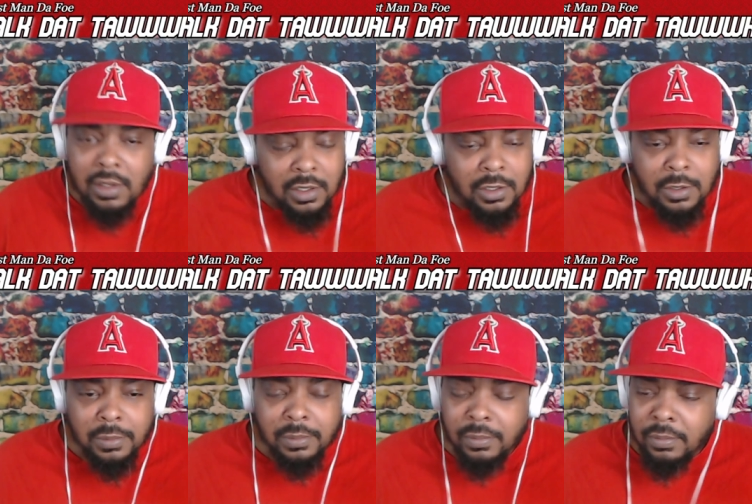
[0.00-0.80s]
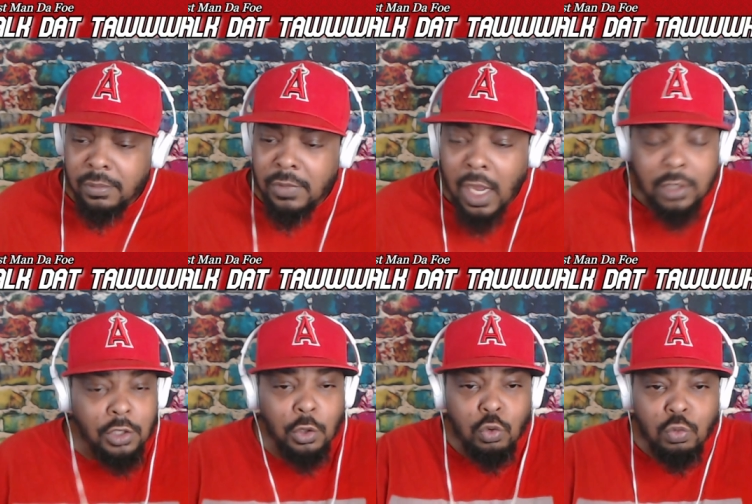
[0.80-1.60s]
Um, Doctor
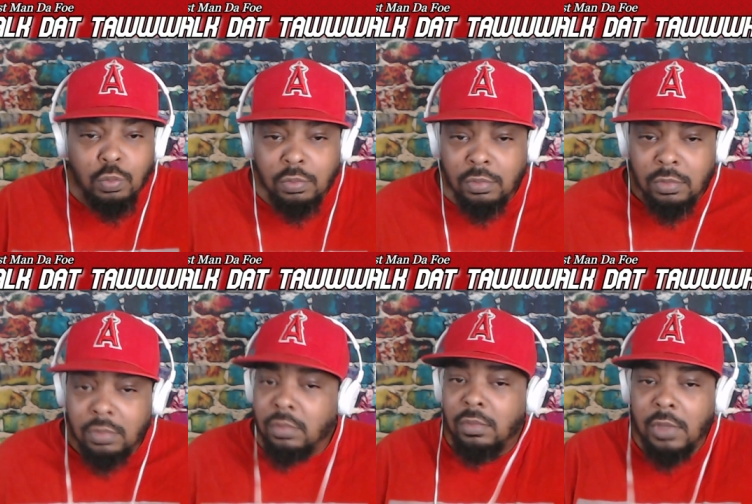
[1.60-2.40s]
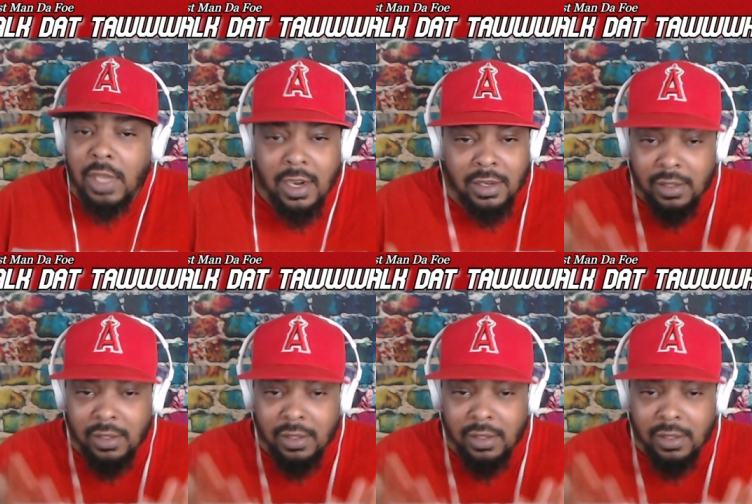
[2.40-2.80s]
Doom, you gotta